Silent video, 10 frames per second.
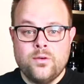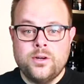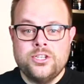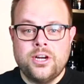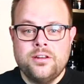
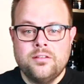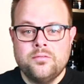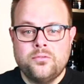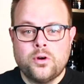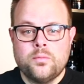everyone, John here
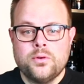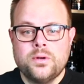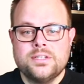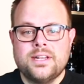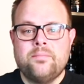from Four
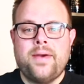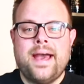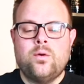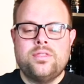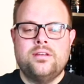Brewers, and I'm
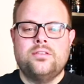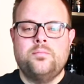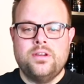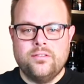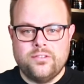back with another
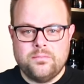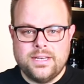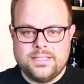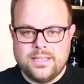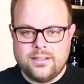beer from
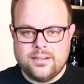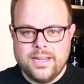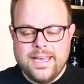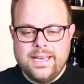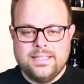my cellar.
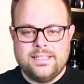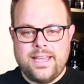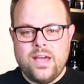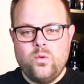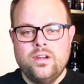And
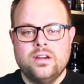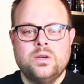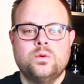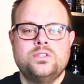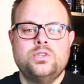today we are
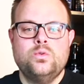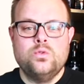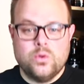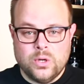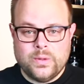going to
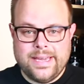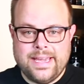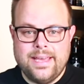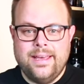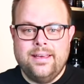
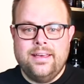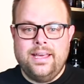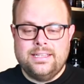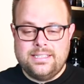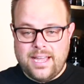Norway
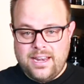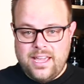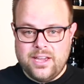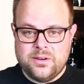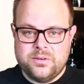and San
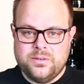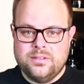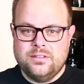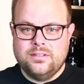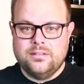Diego,
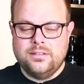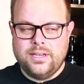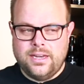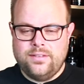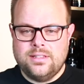
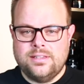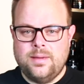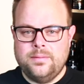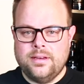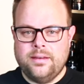kind of at the
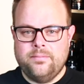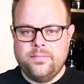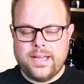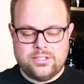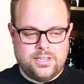same time.
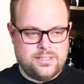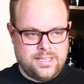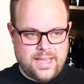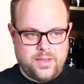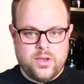Actually,
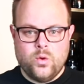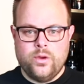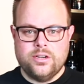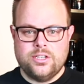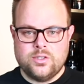today
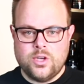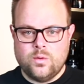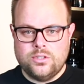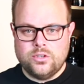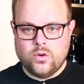we are just
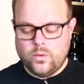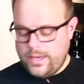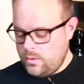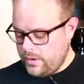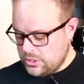going to
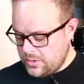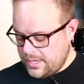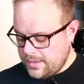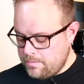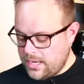Norway. We are
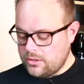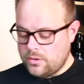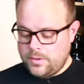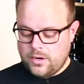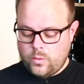drinking a
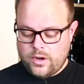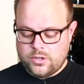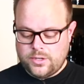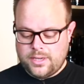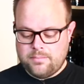Mikkeller beer. We are
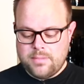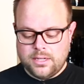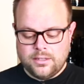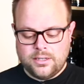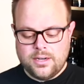drinking
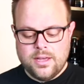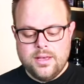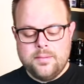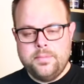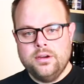Mikkeller
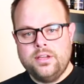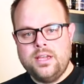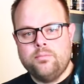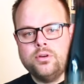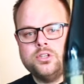Beer
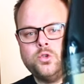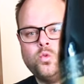Geek Brunch